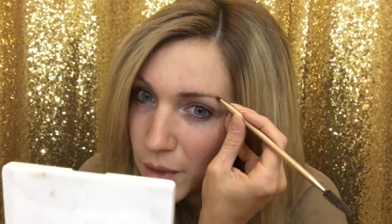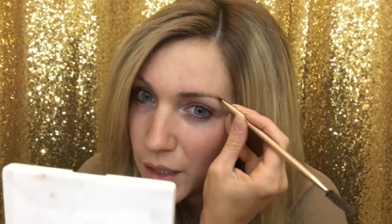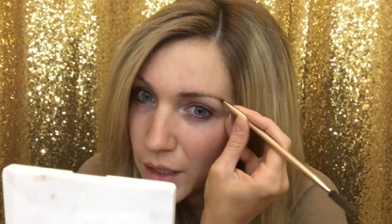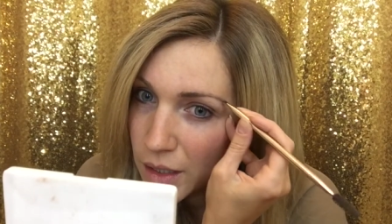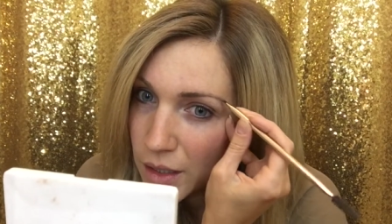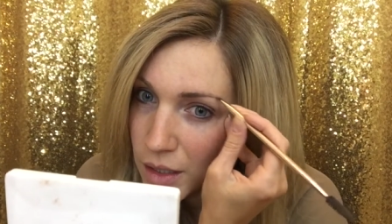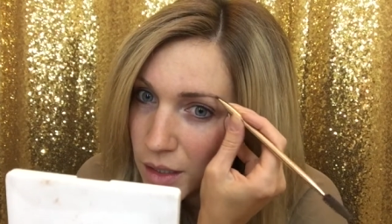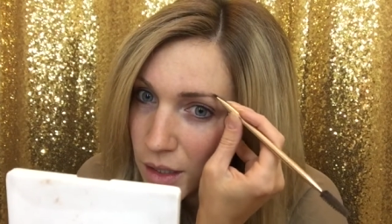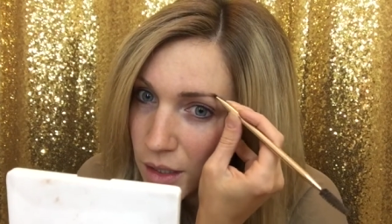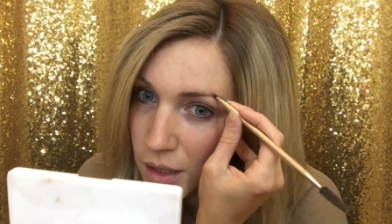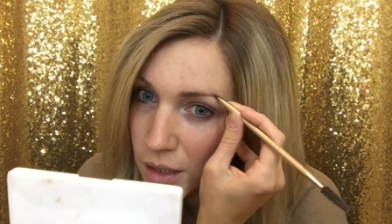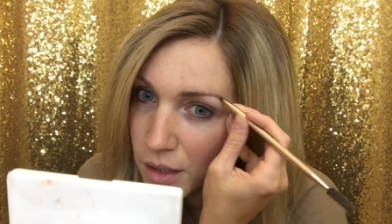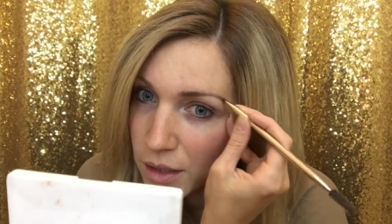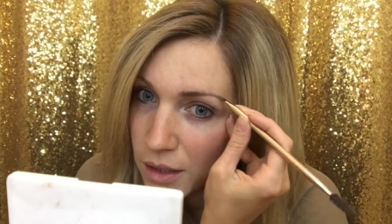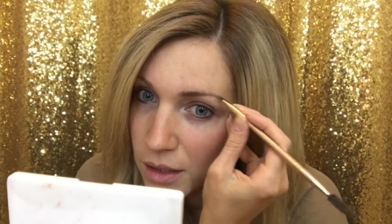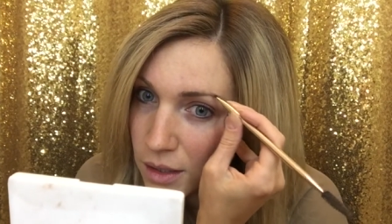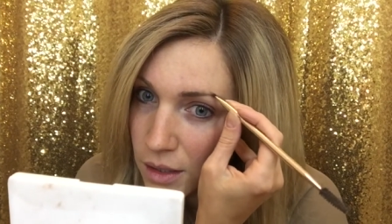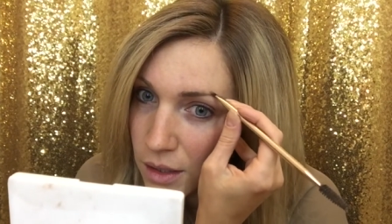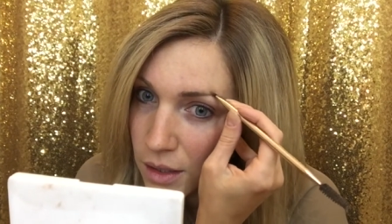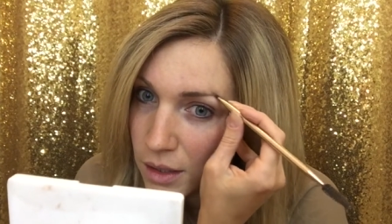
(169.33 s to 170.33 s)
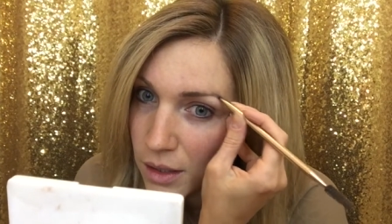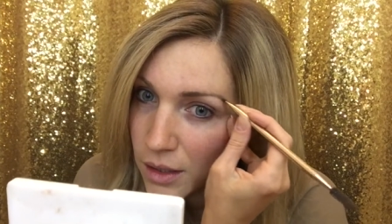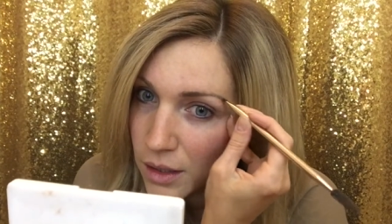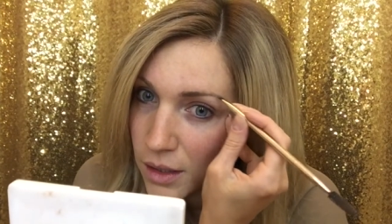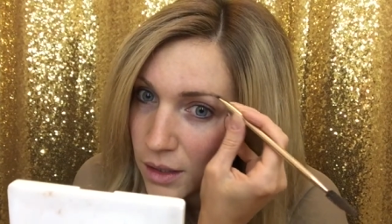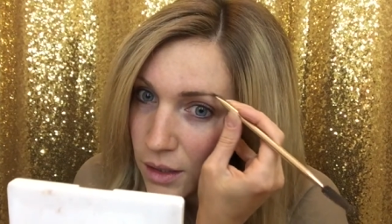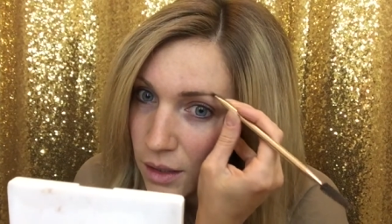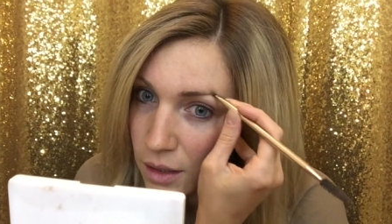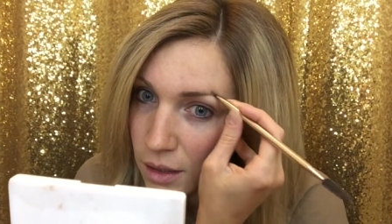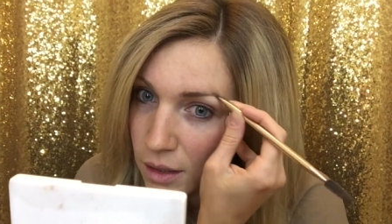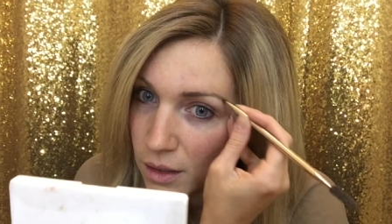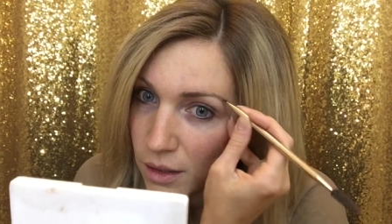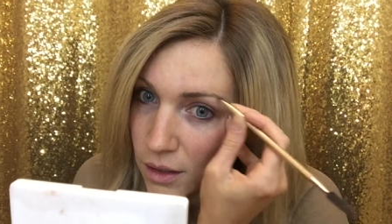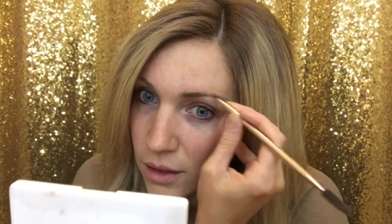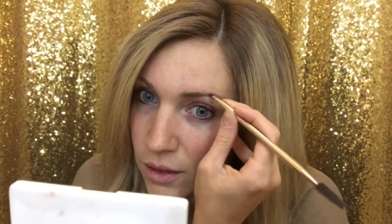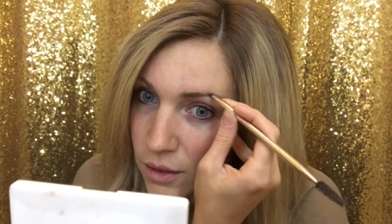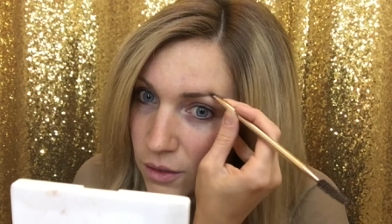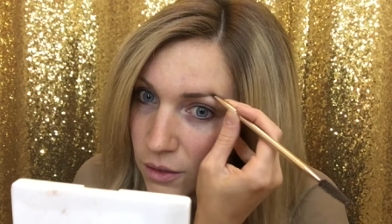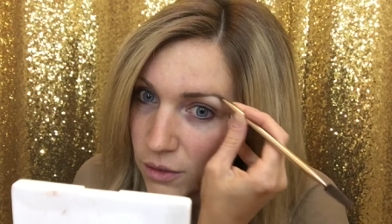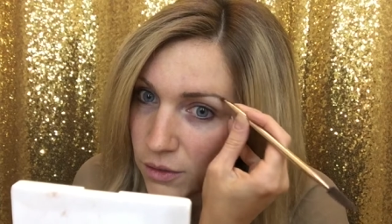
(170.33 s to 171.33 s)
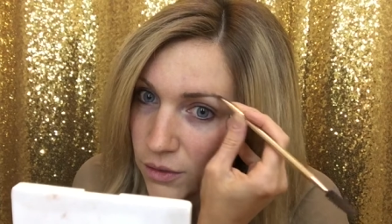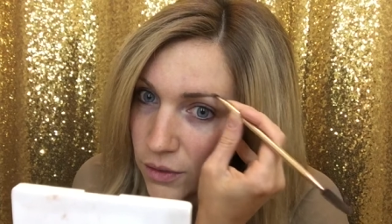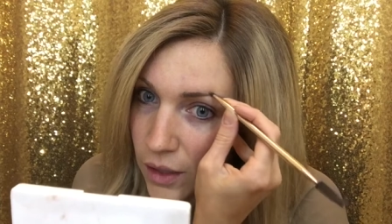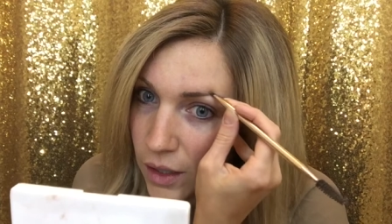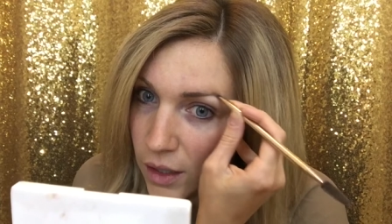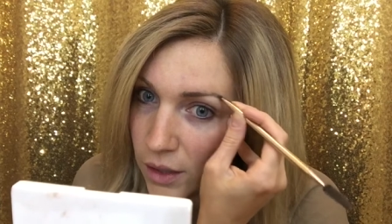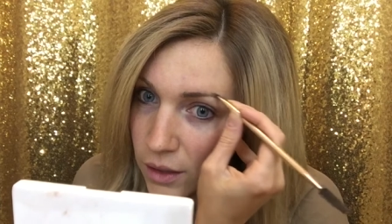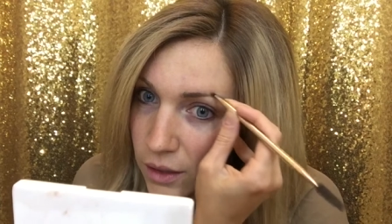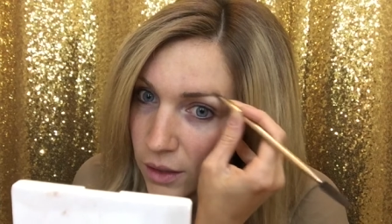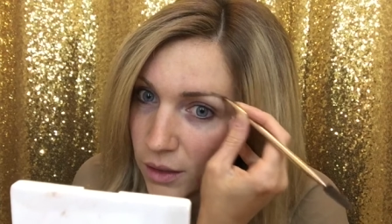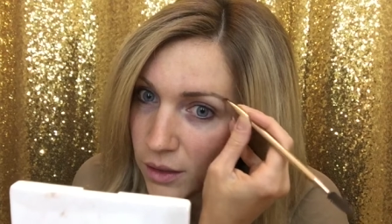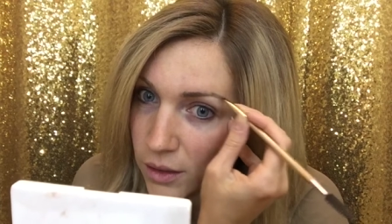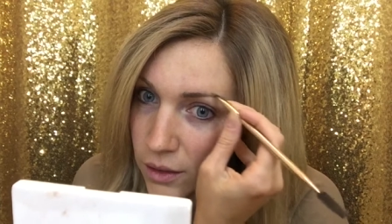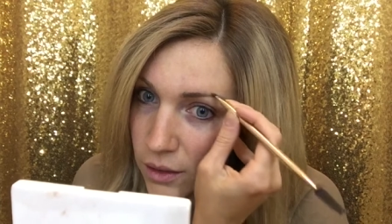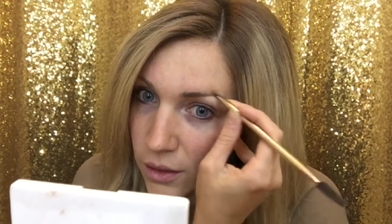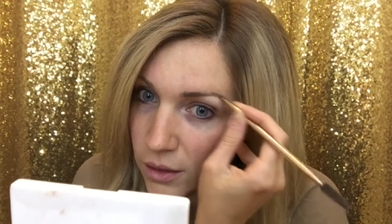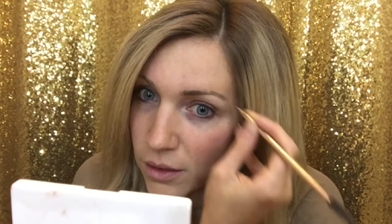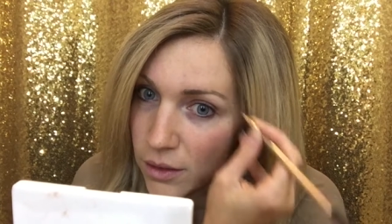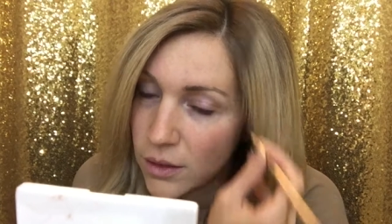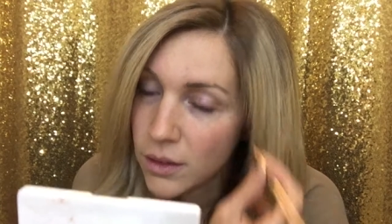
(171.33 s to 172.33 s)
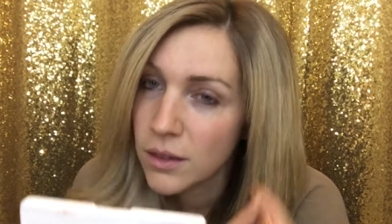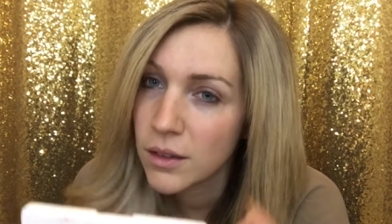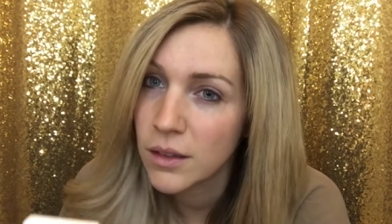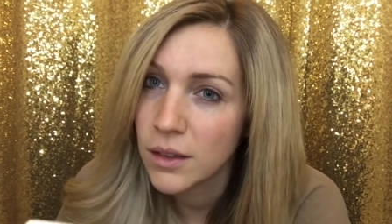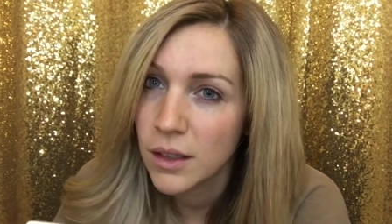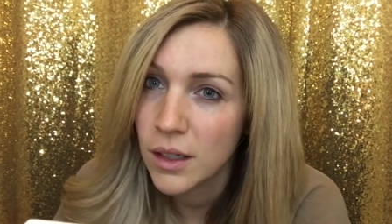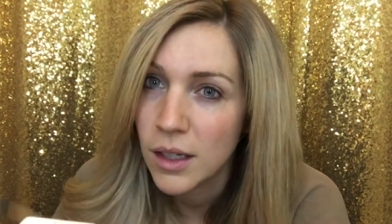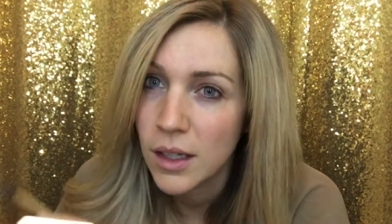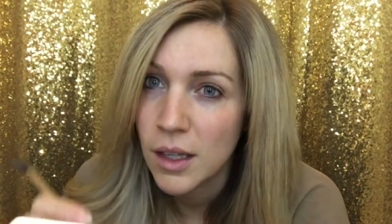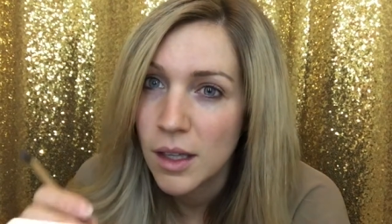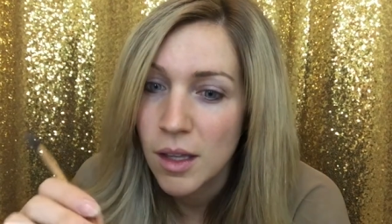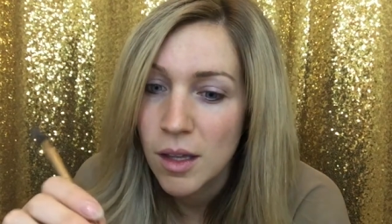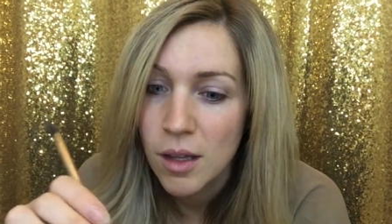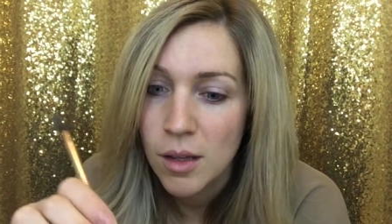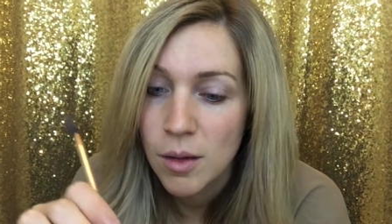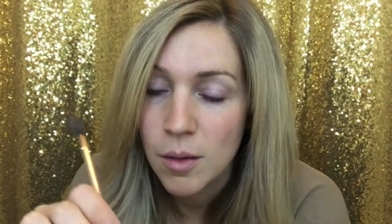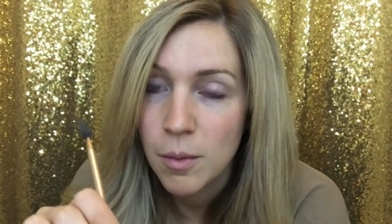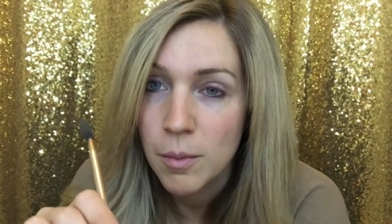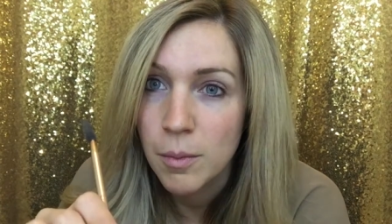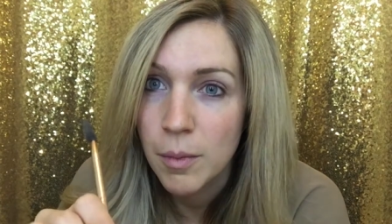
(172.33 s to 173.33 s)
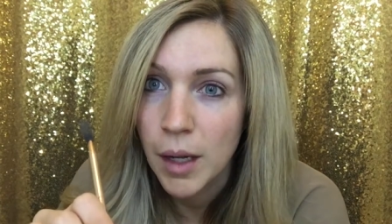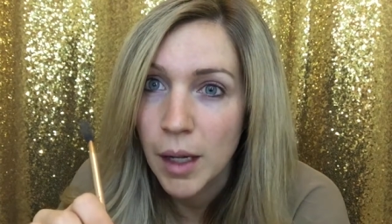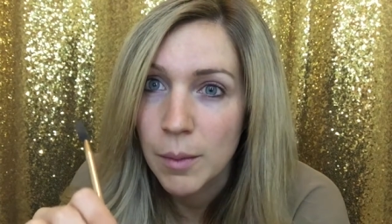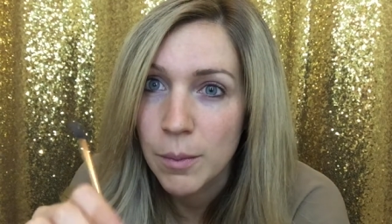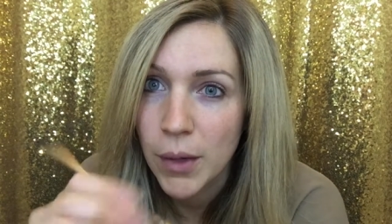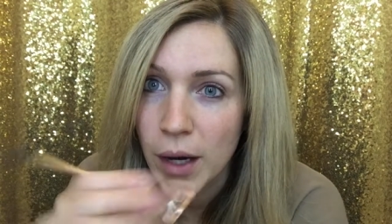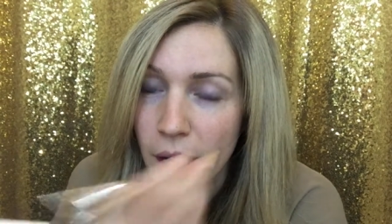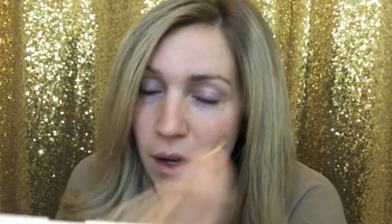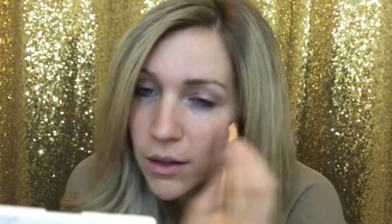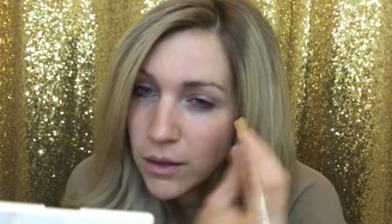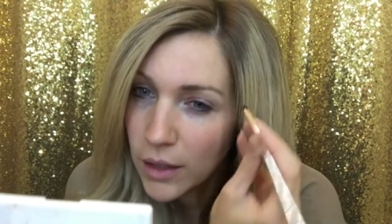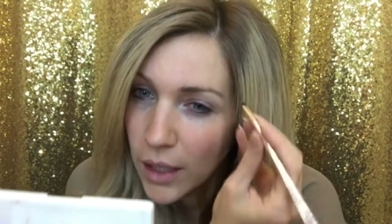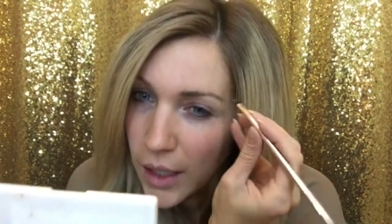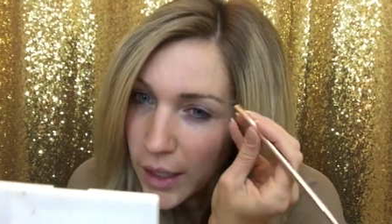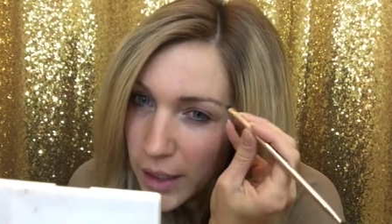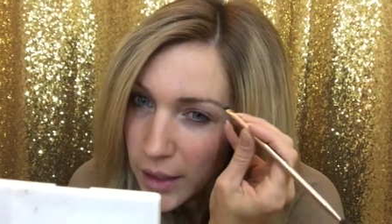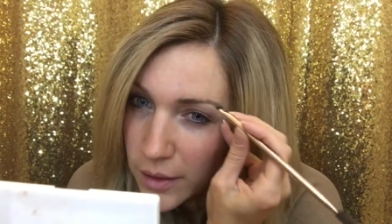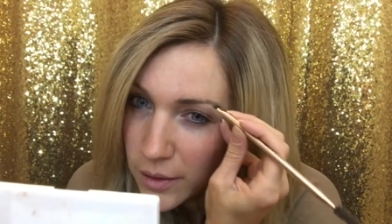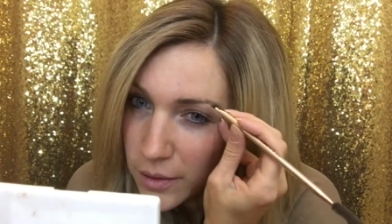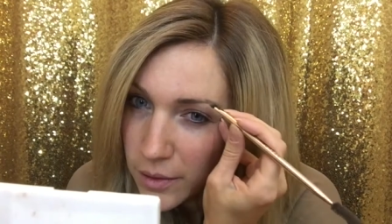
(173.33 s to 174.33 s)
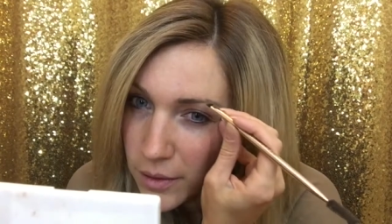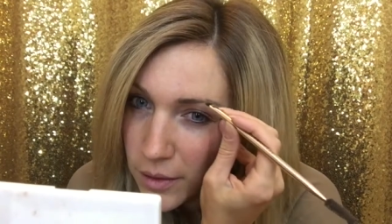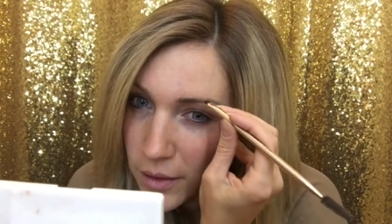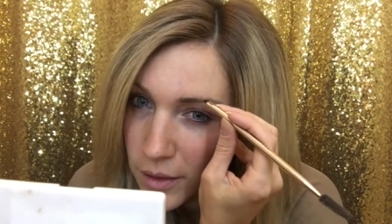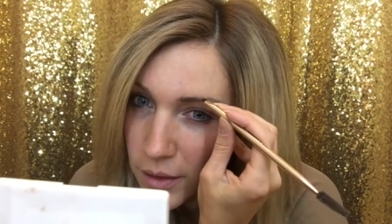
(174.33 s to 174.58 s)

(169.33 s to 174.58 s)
I just follow my brow line.